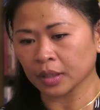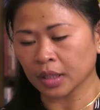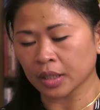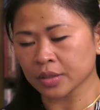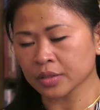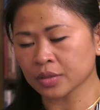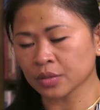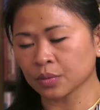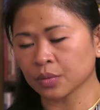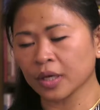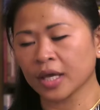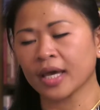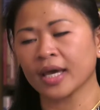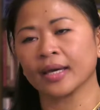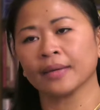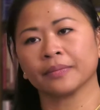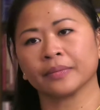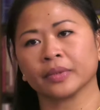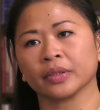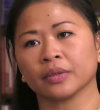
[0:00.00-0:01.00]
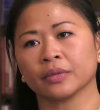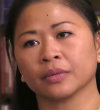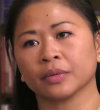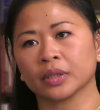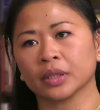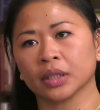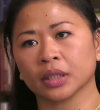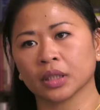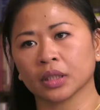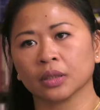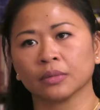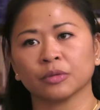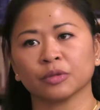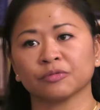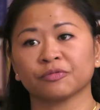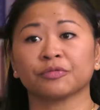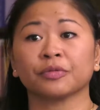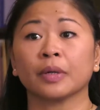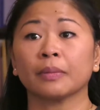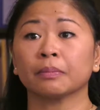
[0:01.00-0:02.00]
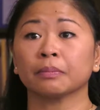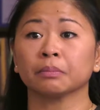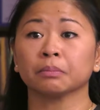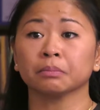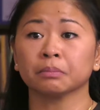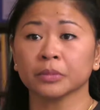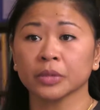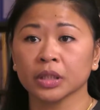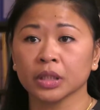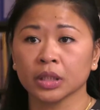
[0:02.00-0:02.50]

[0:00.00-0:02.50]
are so happy when they come home from